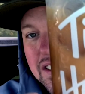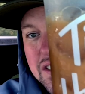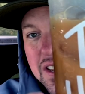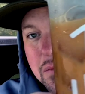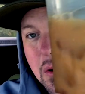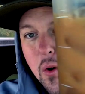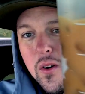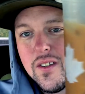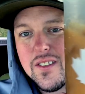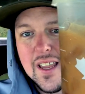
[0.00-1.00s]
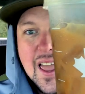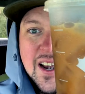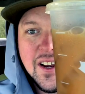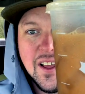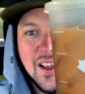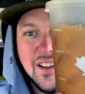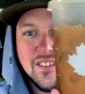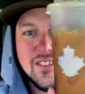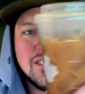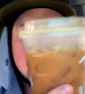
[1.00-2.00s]
Tim Hortons Canada.
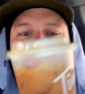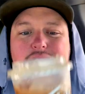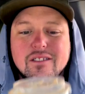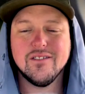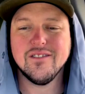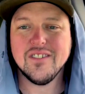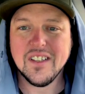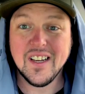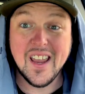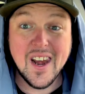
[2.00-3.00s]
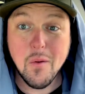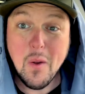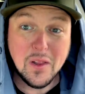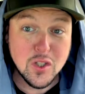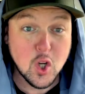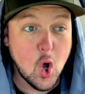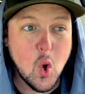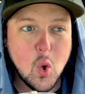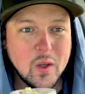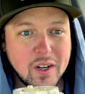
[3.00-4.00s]
Get it while it's
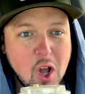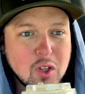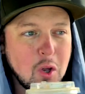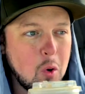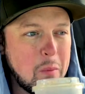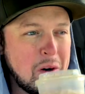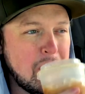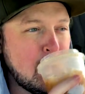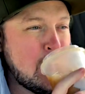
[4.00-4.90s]
cold in October.